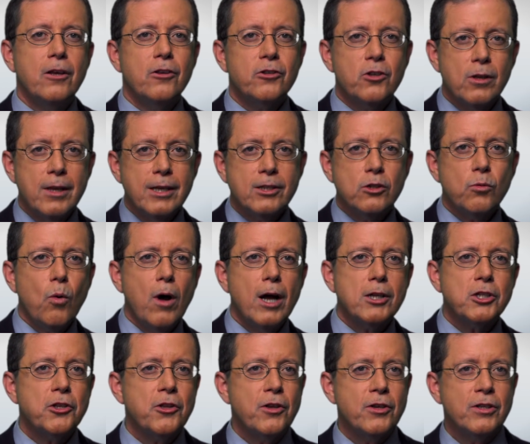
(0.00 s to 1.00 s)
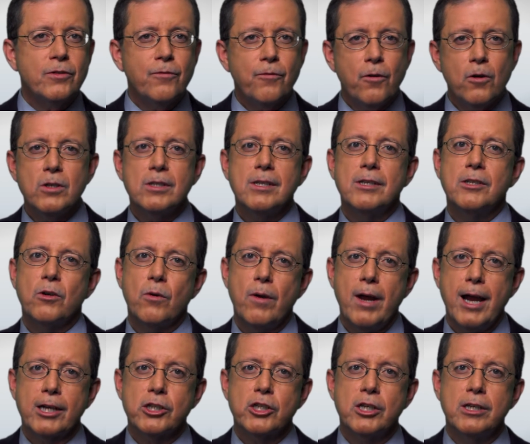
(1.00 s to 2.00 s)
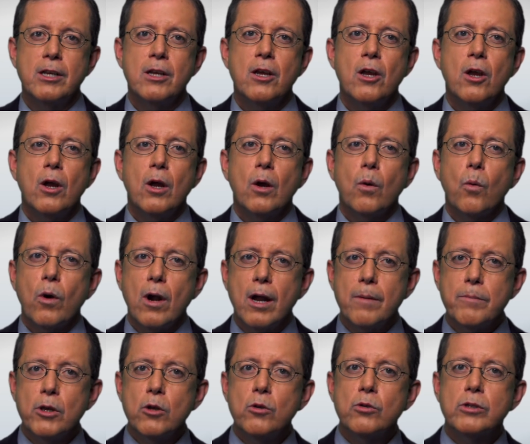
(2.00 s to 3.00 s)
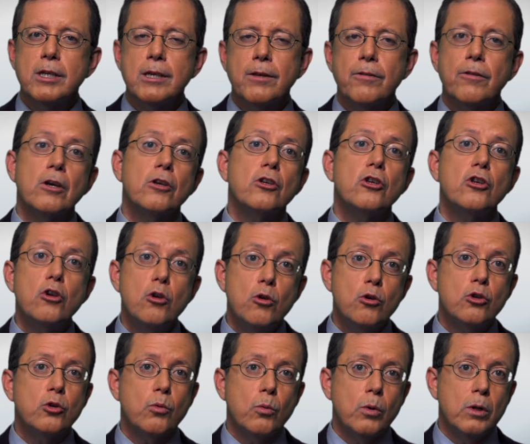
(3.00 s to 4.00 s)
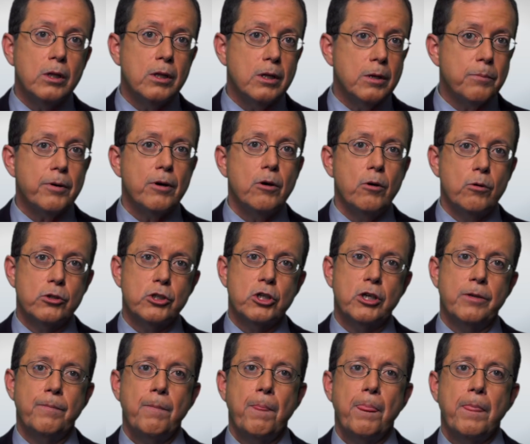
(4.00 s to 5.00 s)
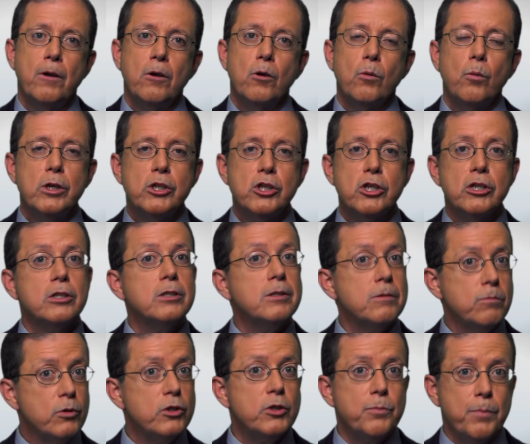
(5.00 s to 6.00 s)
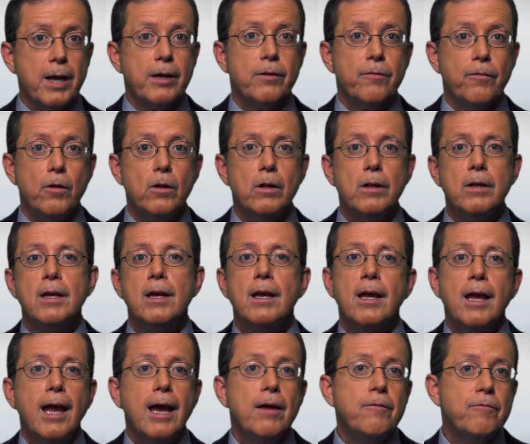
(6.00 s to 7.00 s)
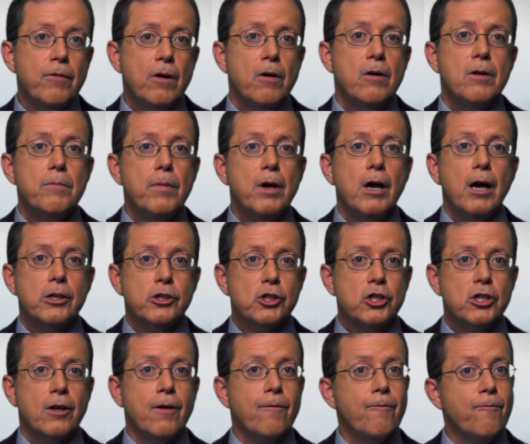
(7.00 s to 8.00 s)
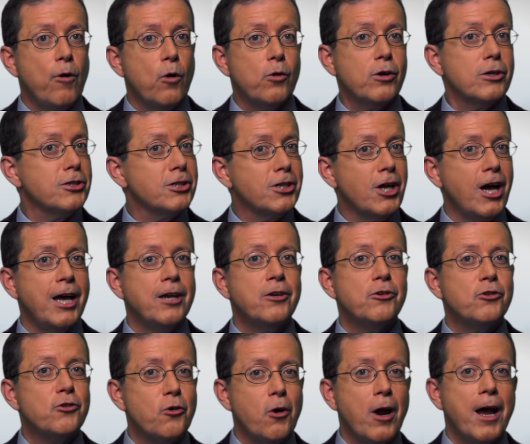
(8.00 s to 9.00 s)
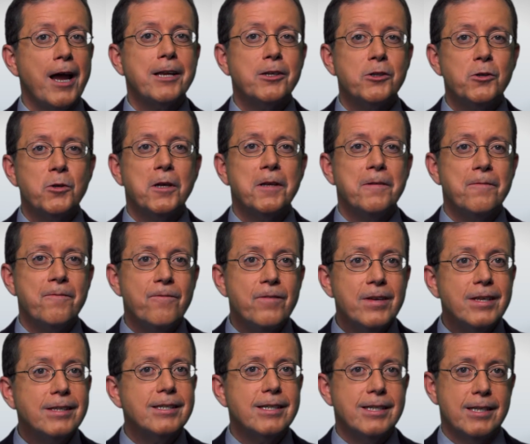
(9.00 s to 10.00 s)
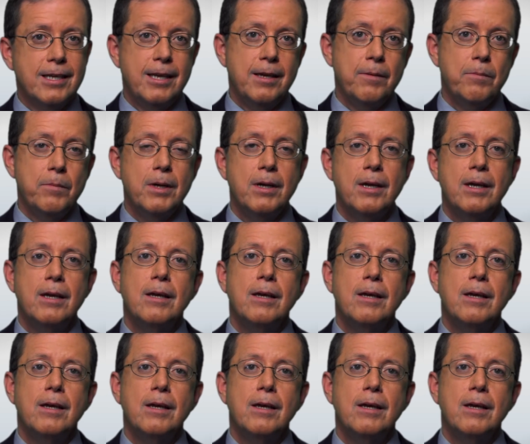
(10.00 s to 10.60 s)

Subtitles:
So let's watch this first interaction where I'm using the usual approach, which is respectful and very much focused on trying to convince him